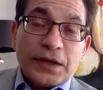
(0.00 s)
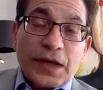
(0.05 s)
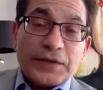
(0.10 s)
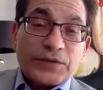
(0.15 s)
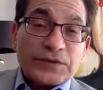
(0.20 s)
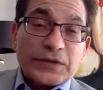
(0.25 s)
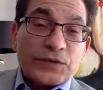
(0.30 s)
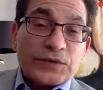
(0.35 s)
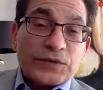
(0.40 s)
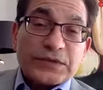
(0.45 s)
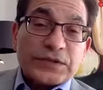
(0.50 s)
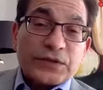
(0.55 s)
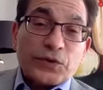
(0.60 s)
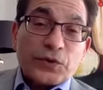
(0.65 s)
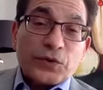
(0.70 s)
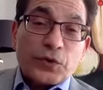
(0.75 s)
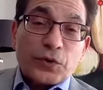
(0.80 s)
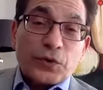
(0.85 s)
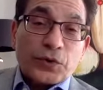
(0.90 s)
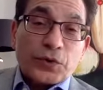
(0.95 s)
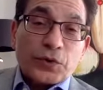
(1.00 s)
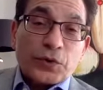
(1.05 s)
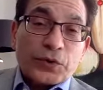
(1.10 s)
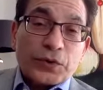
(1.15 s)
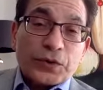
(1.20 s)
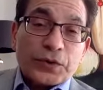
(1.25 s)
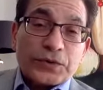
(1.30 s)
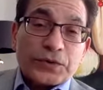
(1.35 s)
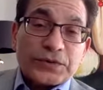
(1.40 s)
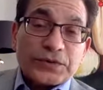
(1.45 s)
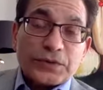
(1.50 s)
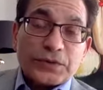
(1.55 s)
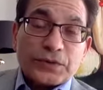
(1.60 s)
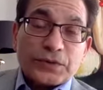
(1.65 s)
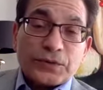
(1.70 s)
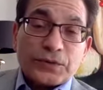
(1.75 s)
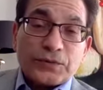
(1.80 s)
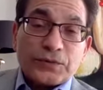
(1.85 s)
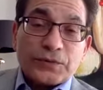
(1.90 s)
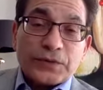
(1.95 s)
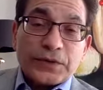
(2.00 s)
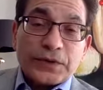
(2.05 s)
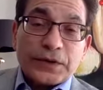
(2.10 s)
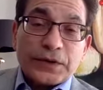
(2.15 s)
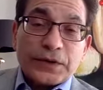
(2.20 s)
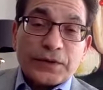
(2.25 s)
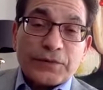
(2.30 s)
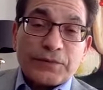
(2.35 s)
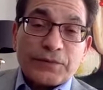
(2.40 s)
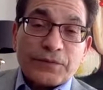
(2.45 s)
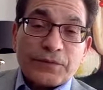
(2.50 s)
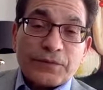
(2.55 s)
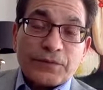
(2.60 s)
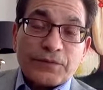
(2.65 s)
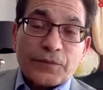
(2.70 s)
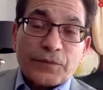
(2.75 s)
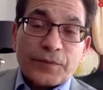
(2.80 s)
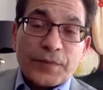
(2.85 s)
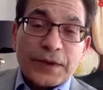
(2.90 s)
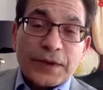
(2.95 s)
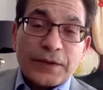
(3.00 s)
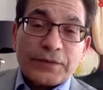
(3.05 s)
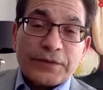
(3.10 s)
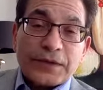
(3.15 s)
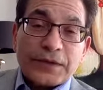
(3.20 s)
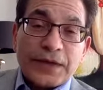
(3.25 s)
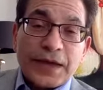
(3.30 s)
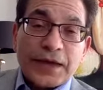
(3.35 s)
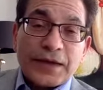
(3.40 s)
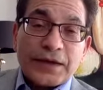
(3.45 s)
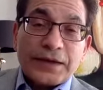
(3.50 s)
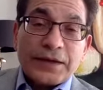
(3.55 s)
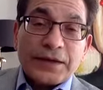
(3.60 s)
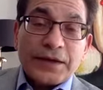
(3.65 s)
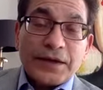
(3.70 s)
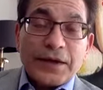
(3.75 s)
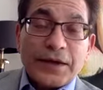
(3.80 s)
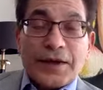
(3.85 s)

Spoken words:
I mean, it was a no-go so for my dad.